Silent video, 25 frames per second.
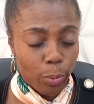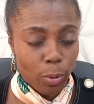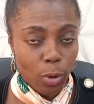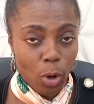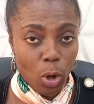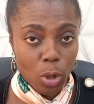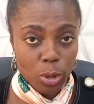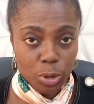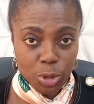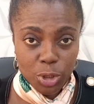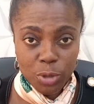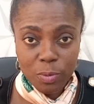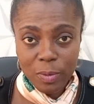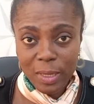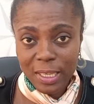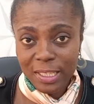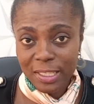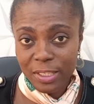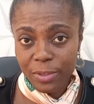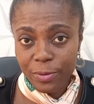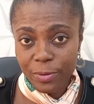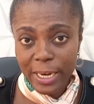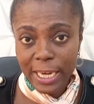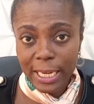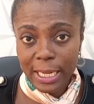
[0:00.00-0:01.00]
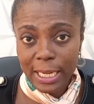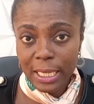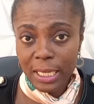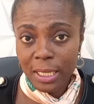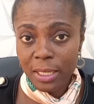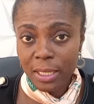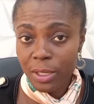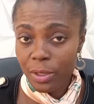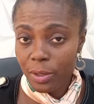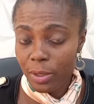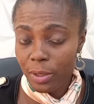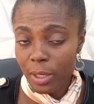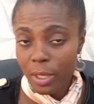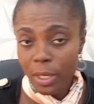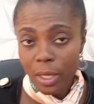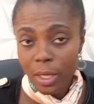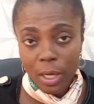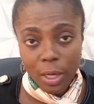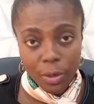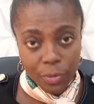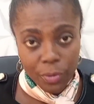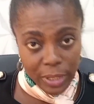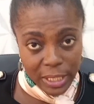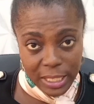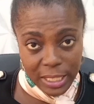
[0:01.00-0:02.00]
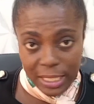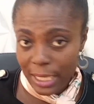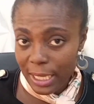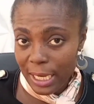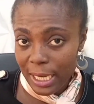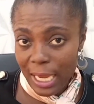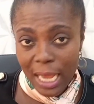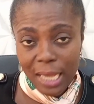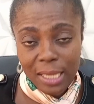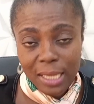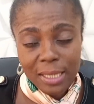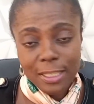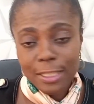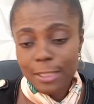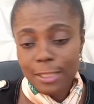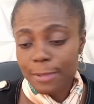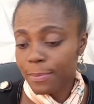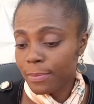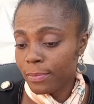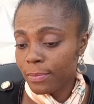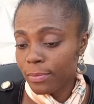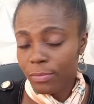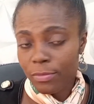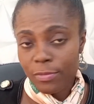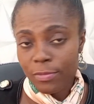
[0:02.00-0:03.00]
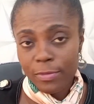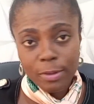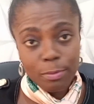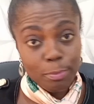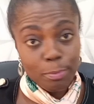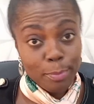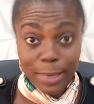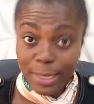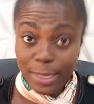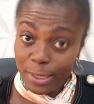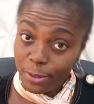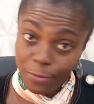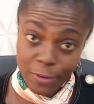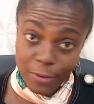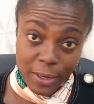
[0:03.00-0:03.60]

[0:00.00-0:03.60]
consumers directly, retailers, even